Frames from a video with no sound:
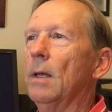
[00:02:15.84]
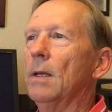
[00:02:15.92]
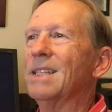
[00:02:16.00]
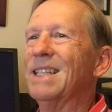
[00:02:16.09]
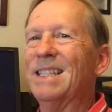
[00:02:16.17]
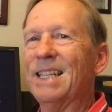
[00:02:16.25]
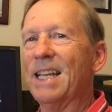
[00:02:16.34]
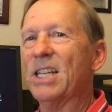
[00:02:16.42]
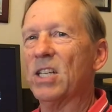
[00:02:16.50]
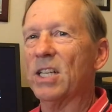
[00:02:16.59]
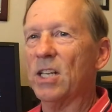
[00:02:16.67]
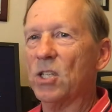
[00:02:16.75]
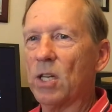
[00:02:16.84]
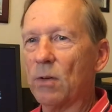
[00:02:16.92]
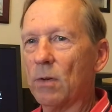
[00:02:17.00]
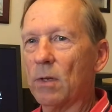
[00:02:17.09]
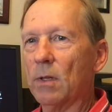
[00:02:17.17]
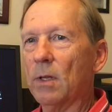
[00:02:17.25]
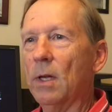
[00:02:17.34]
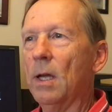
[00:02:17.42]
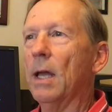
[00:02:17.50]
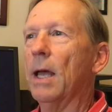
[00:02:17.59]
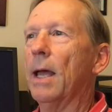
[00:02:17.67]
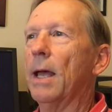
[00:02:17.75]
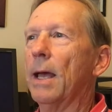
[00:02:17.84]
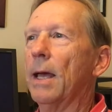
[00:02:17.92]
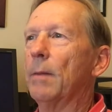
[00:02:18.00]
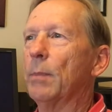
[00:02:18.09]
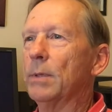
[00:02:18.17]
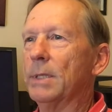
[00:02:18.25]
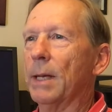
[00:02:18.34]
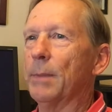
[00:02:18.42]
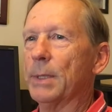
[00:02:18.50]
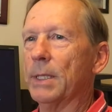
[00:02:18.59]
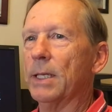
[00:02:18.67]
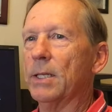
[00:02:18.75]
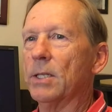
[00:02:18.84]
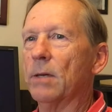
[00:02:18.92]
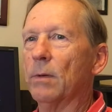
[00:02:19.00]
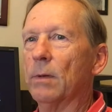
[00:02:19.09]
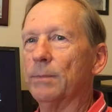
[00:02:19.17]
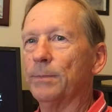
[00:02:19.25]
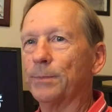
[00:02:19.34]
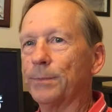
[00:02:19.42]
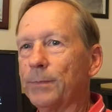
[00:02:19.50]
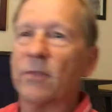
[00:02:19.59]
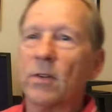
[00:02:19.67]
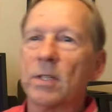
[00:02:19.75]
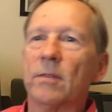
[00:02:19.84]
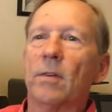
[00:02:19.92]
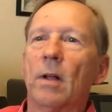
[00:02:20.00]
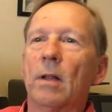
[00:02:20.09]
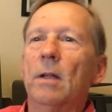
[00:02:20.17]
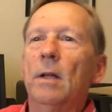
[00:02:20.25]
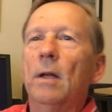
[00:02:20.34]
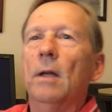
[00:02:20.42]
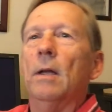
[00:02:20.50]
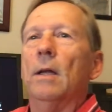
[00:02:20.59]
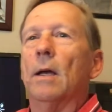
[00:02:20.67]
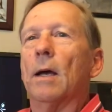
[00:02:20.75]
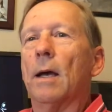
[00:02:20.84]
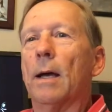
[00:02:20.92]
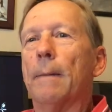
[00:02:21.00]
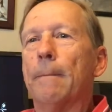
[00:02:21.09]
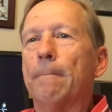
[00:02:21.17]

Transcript: sensation in general and perception in general. First of all, I